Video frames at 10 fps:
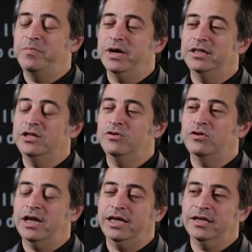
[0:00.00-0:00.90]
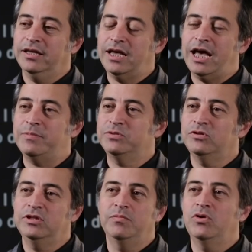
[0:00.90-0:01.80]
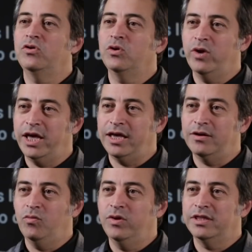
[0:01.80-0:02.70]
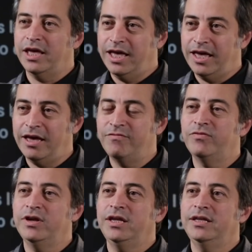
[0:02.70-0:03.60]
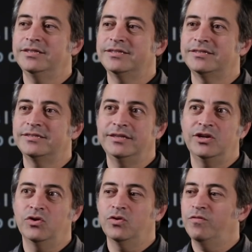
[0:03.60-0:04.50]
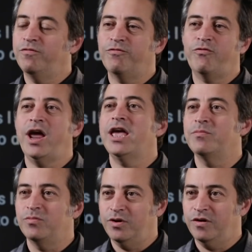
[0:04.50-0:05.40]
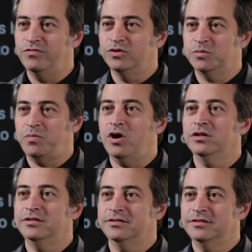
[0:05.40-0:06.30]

But you're like absolutely blown away with every, you know, frame of the spot.